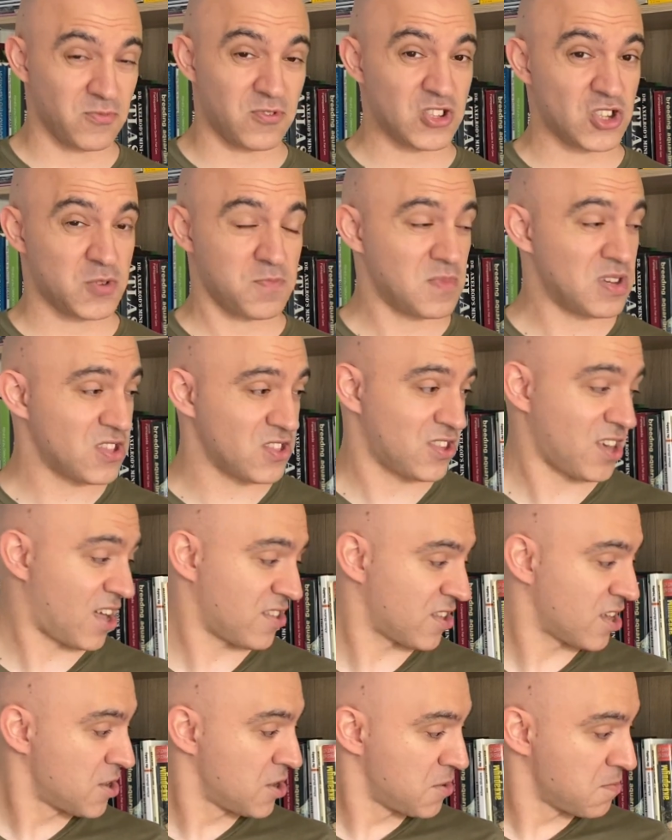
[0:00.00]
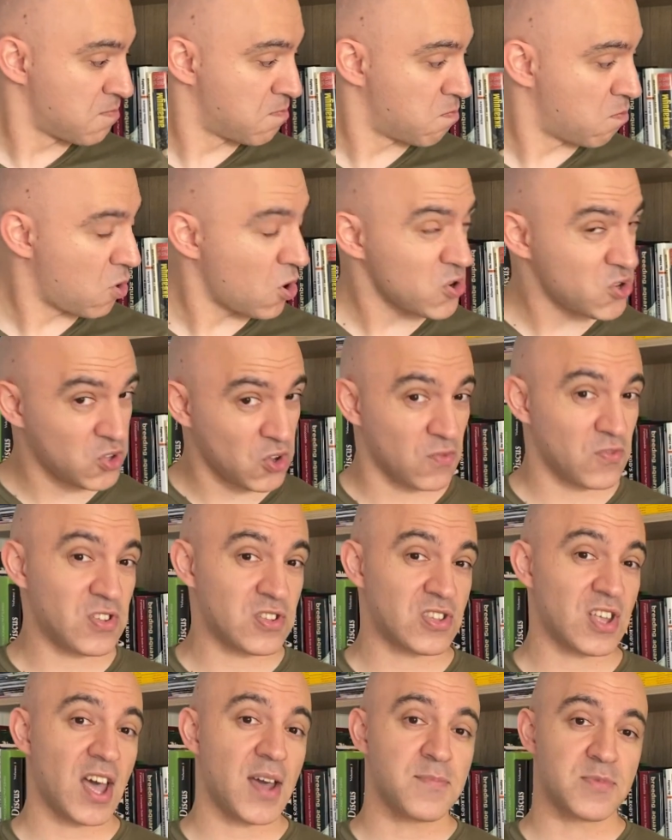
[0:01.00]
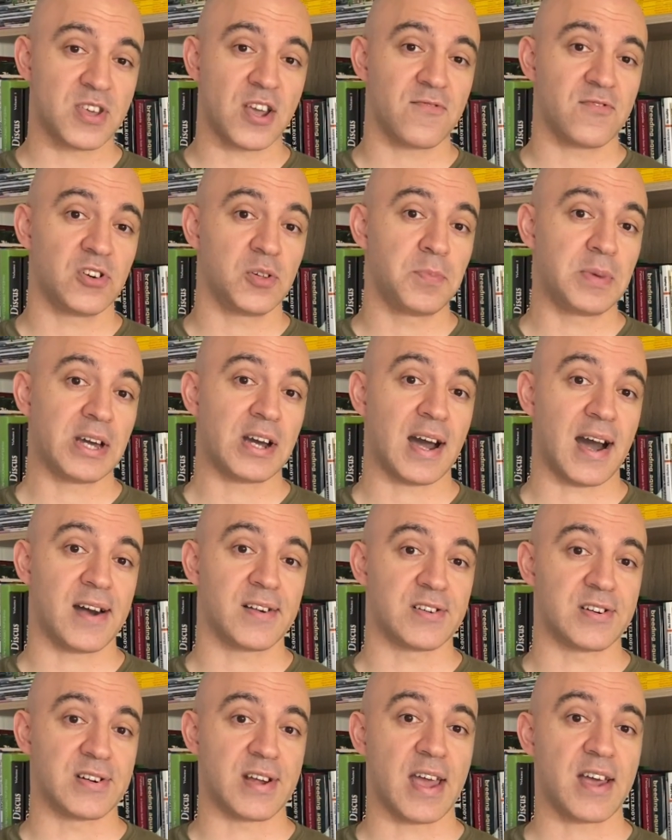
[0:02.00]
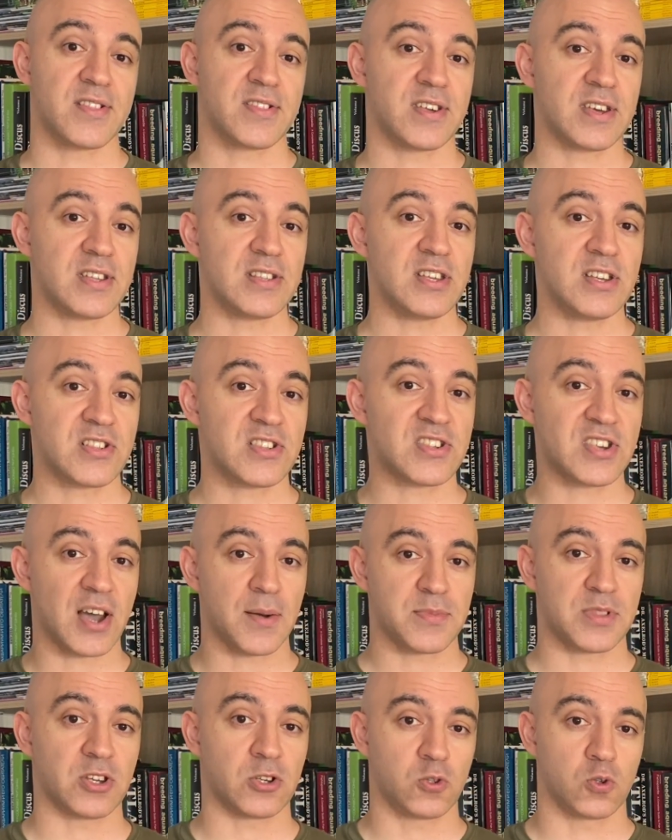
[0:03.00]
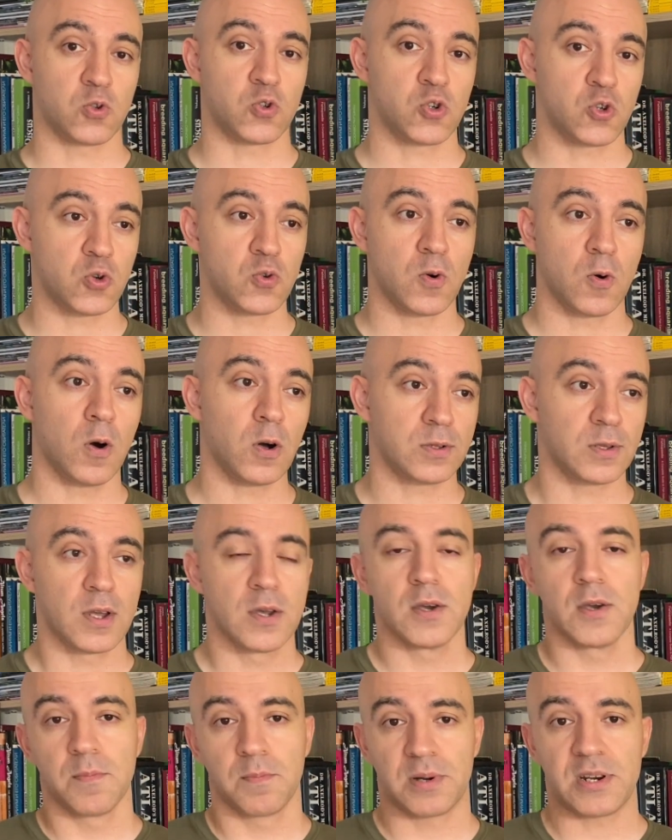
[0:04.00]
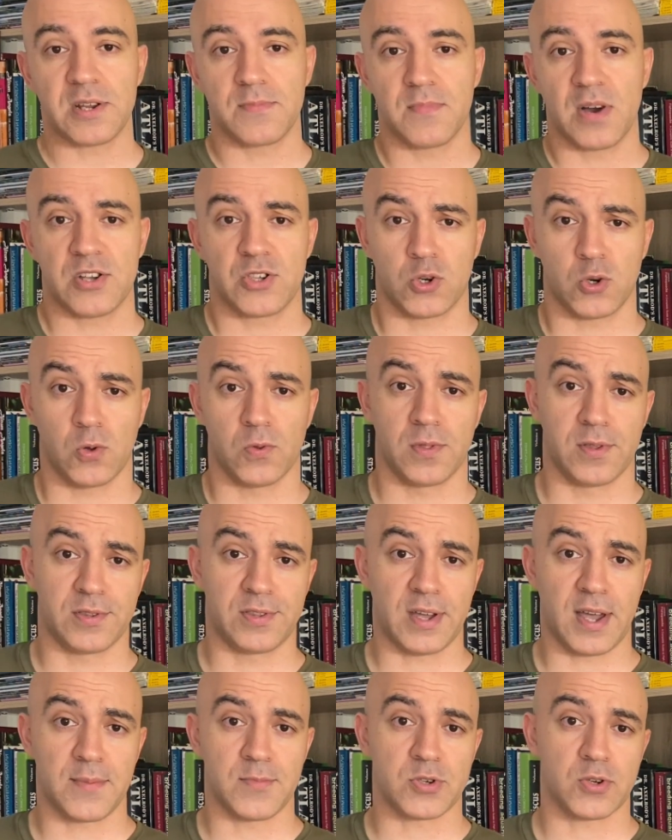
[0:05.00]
which means that most of the time they will be hungry, and they need something to chew on pretty much all the time.